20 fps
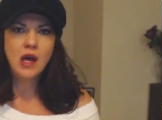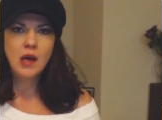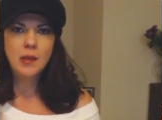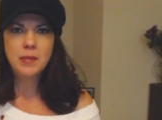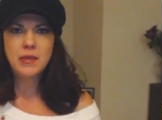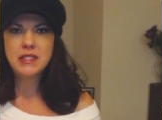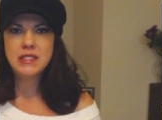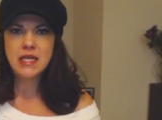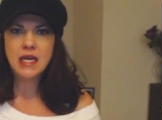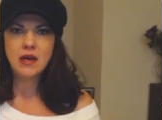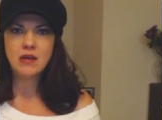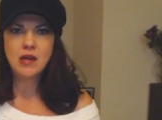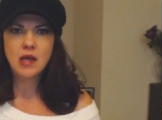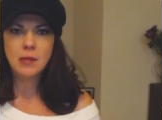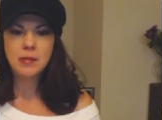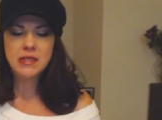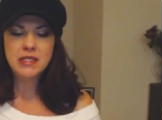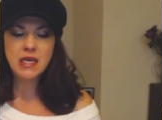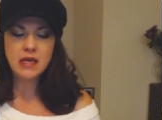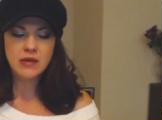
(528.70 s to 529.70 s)
up and down,
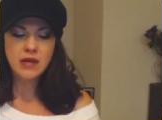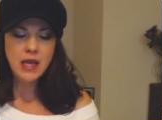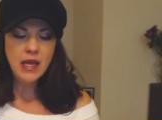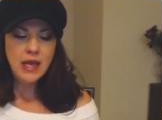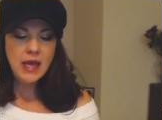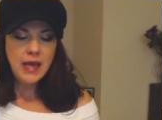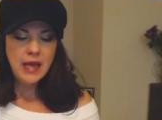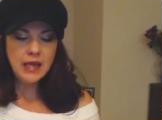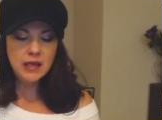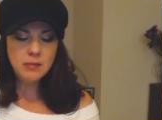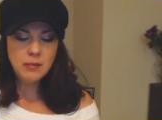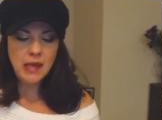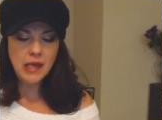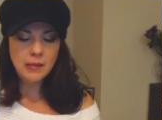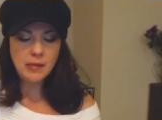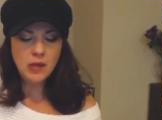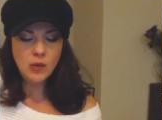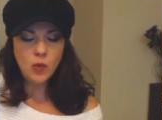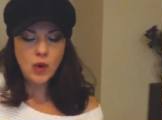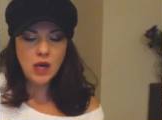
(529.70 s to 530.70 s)
up and down. And
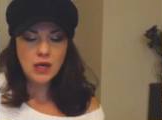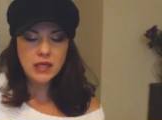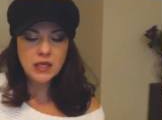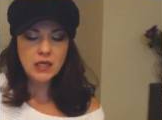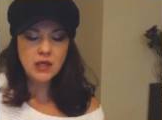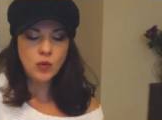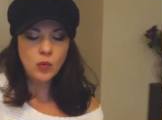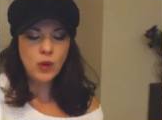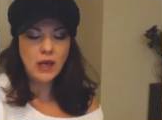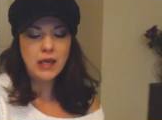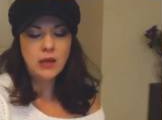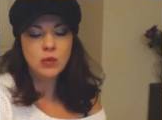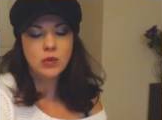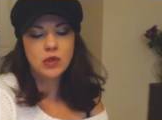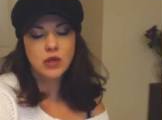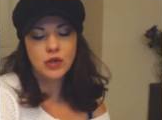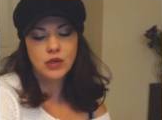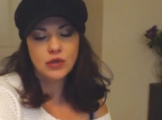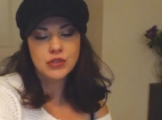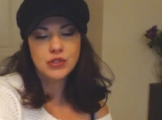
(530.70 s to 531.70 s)
maybe walking away
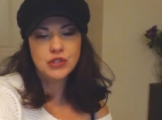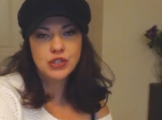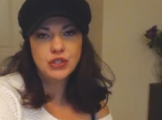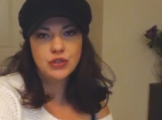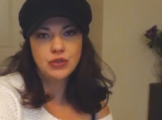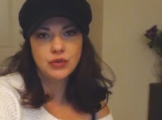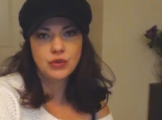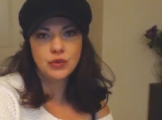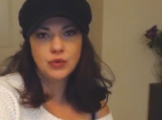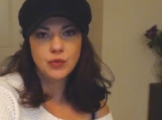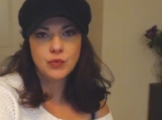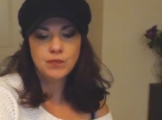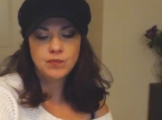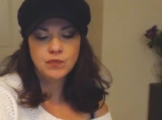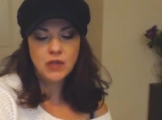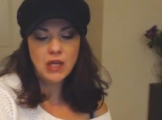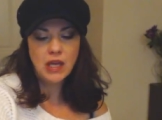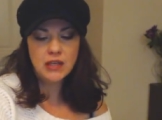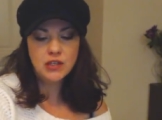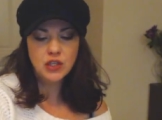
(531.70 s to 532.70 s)
will hurt too.
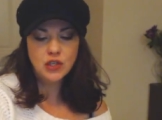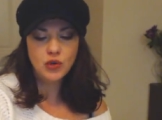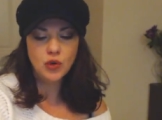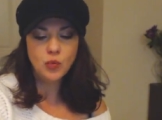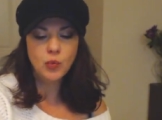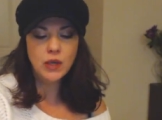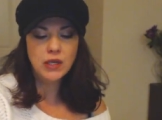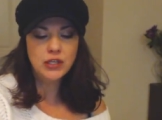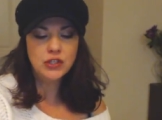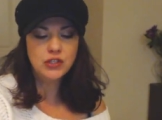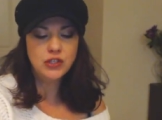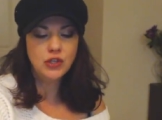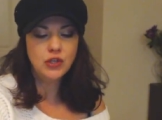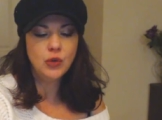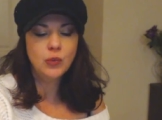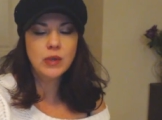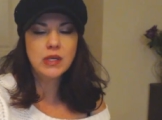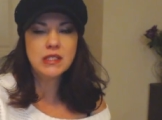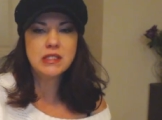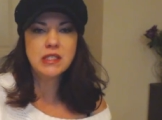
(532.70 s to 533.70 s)
And you don't want to you
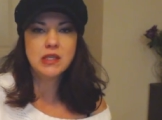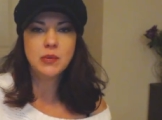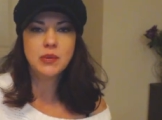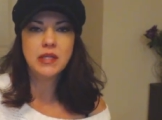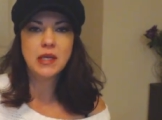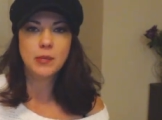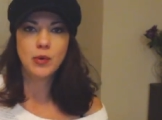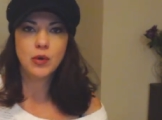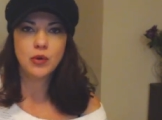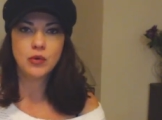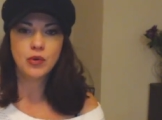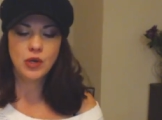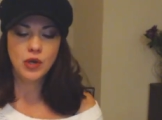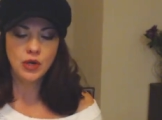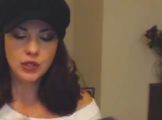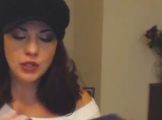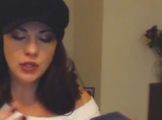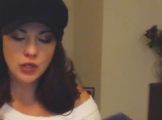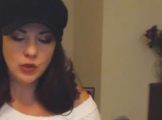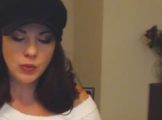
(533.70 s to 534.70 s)
don't want to deal with that broken
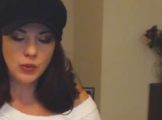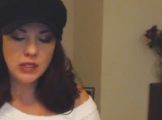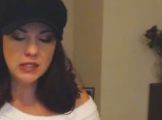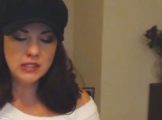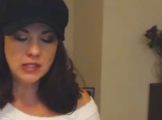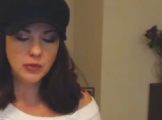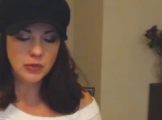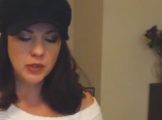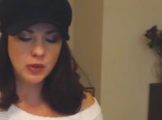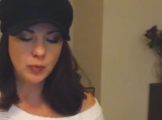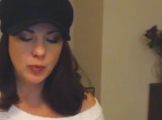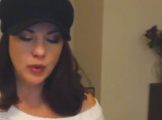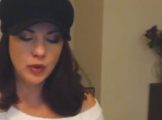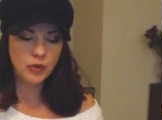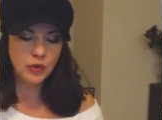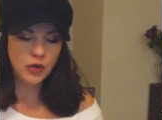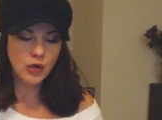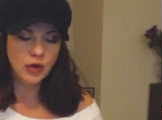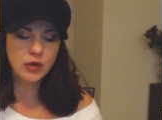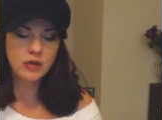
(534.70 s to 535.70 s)
heart. You don't want to deal with the
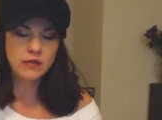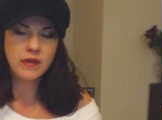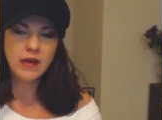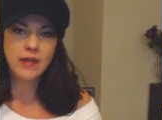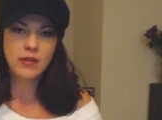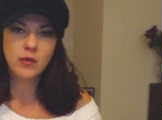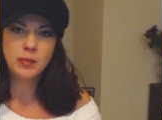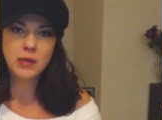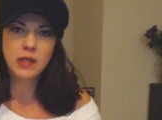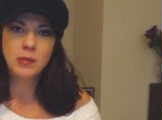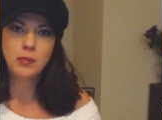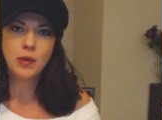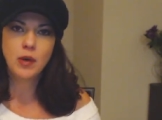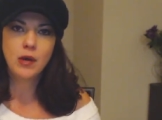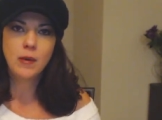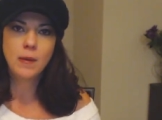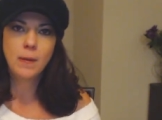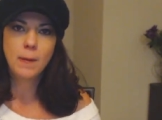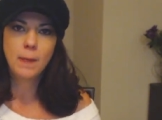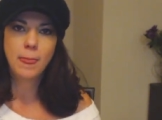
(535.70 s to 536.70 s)
broken heart of other
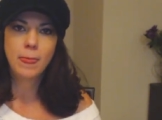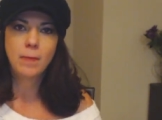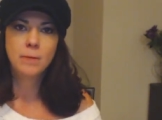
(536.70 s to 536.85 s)
people.